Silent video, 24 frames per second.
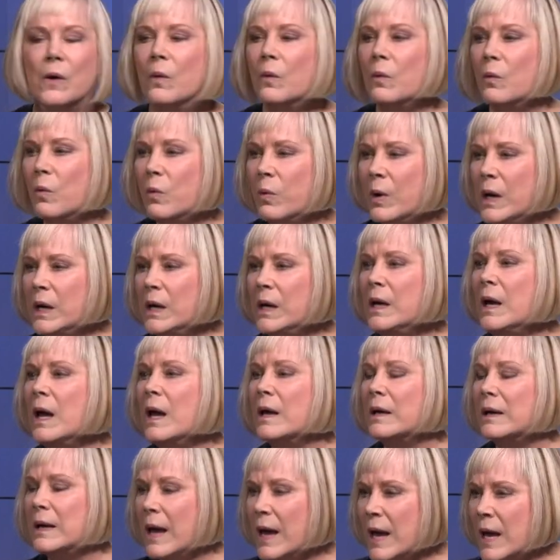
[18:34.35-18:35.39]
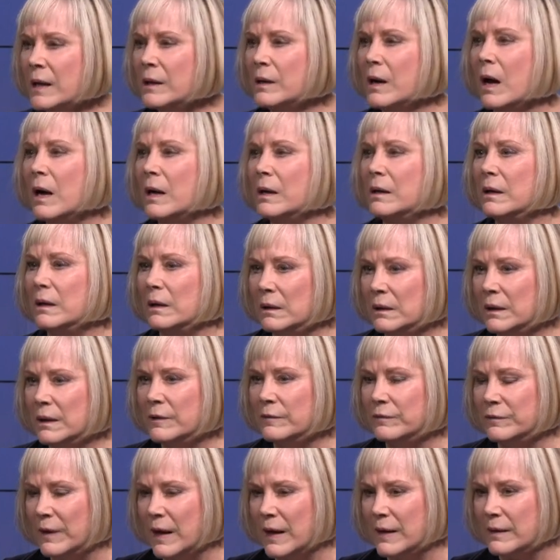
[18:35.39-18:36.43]
We cannot
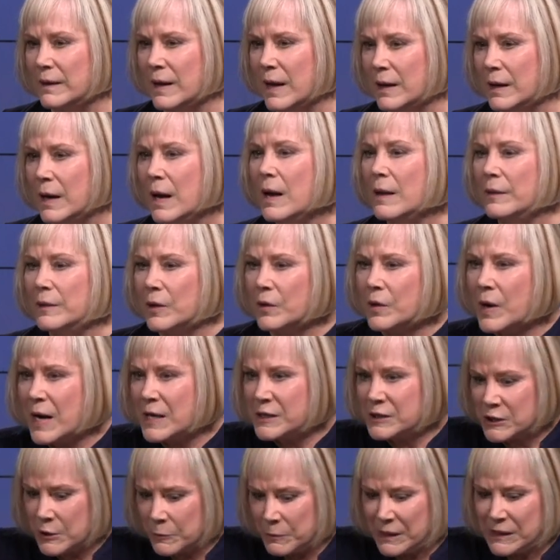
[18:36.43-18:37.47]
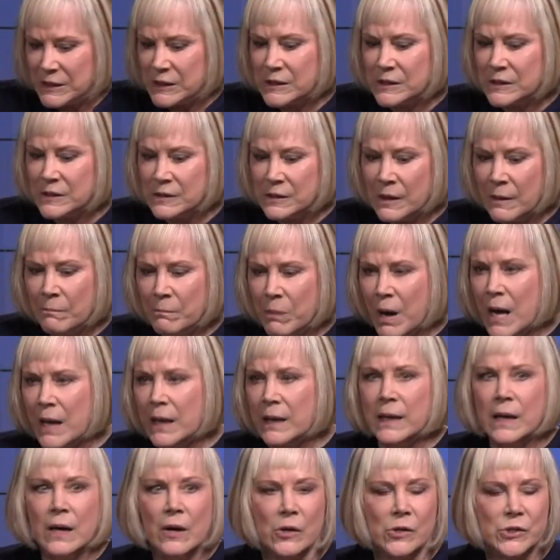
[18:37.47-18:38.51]
live like that. There has to be
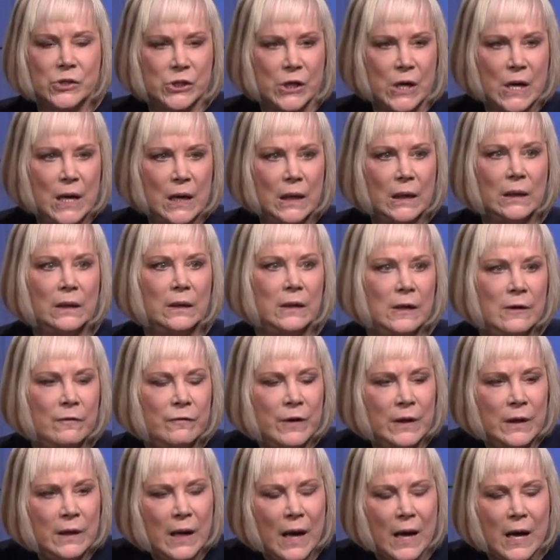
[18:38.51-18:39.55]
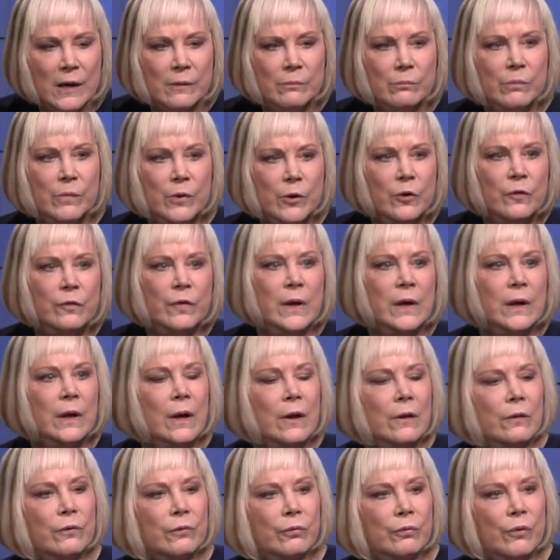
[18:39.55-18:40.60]
somebody else living and moving
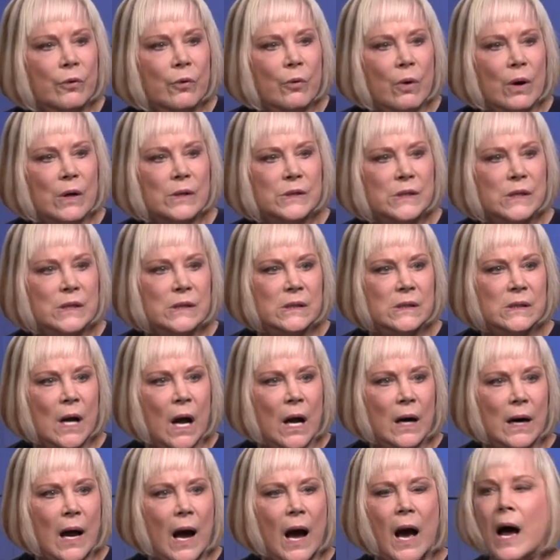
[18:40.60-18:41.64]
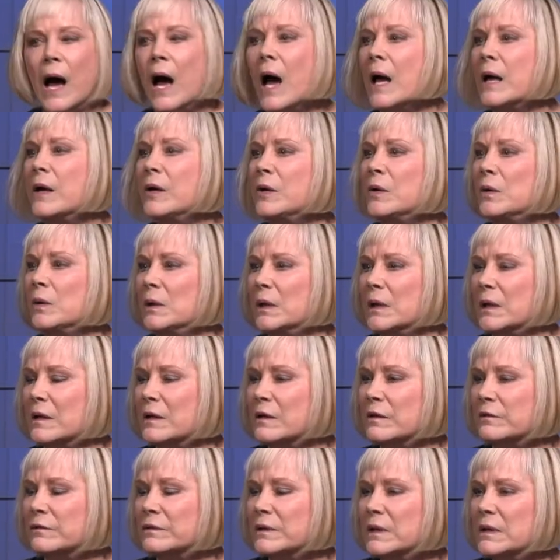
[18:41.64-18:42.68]
through us. It's not I who
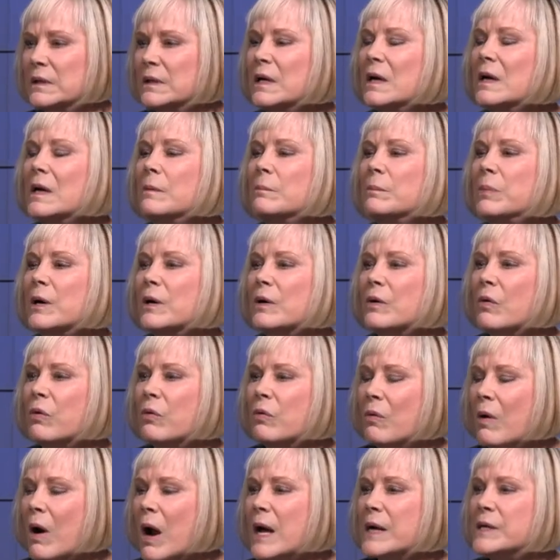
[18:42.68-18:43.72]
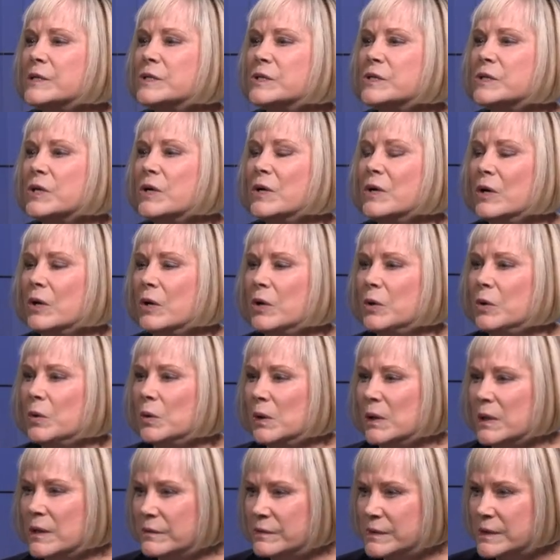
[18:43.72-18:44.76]
live, but Christ who
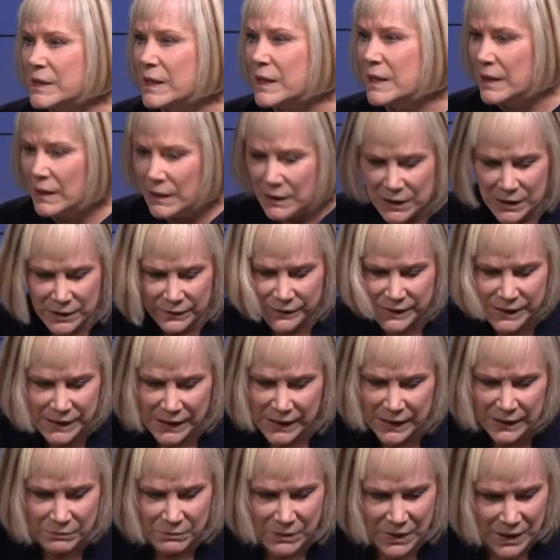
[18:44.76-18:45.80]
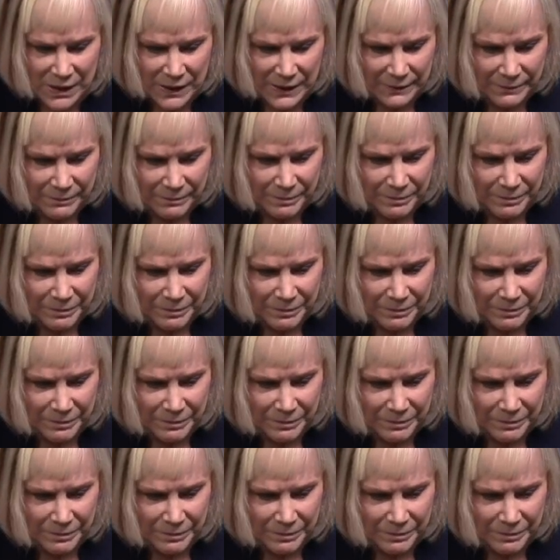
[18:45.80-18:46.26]
lives lives in me.